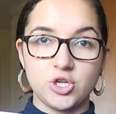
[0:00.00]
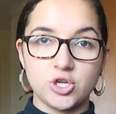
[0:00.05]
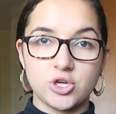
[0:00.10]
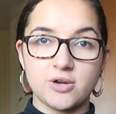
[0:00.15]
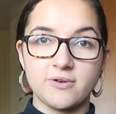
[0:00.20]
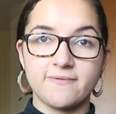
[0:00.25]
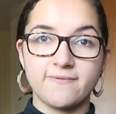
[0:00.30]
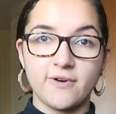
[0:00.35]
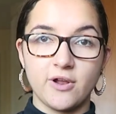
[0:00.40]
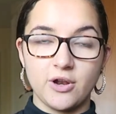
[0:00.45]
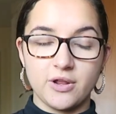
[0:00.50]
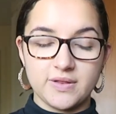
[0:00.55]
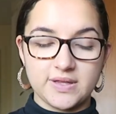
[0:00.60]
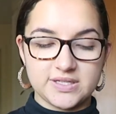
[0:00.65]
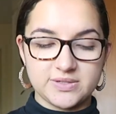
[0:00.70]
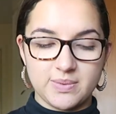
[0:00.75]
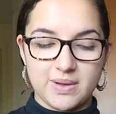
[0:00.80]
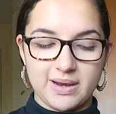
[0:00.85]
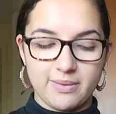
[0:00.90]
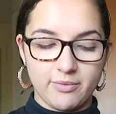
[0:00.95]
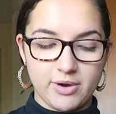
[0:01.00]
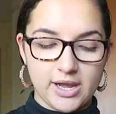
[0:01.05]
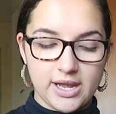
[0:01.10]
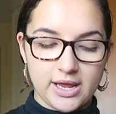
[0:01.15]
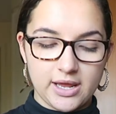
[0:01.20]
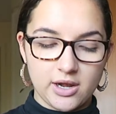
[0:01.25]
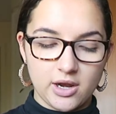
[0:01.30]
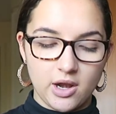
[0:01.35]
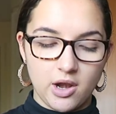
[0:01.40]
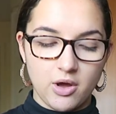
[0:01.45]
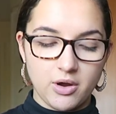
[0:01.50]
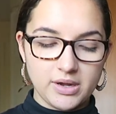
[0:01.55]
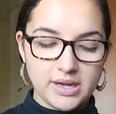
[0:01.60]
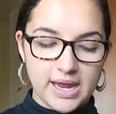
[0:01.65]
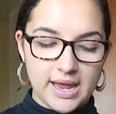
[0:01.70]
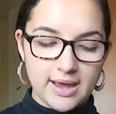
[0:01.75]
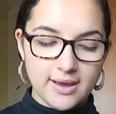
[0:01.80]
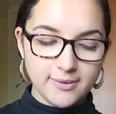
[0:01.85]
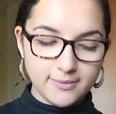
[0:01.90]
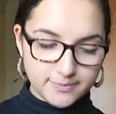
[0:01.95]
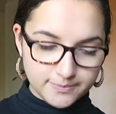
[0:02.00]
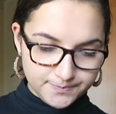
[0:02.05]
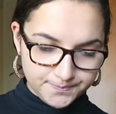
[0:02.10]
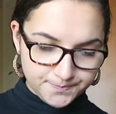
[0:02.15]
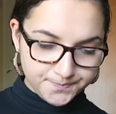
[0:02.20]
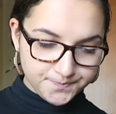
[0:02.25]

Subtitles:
You can follow this while I'm reading it along now.